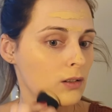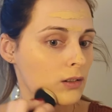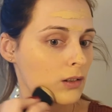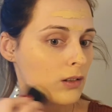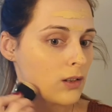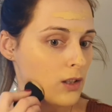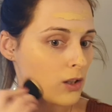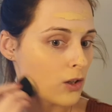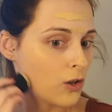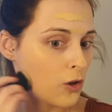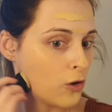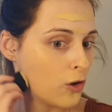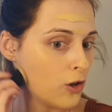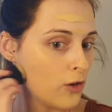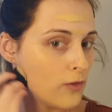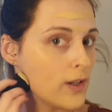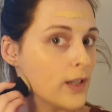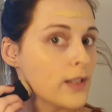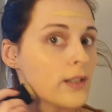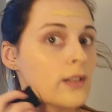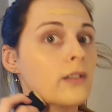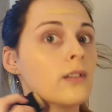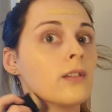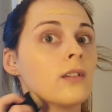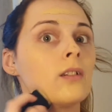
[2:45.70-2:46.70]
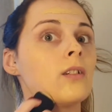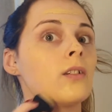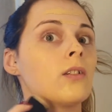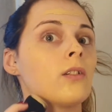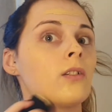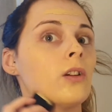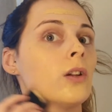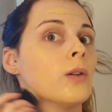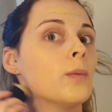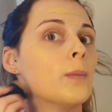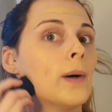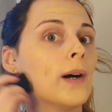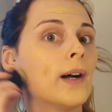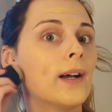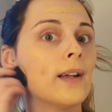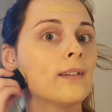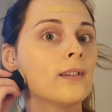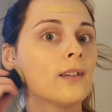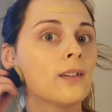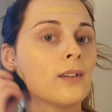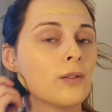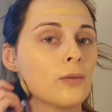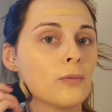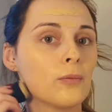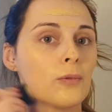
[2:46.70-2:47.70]
The colour isn't too bad.
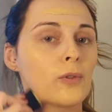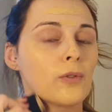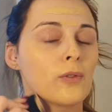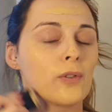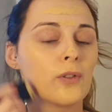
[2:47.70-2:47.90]
I'm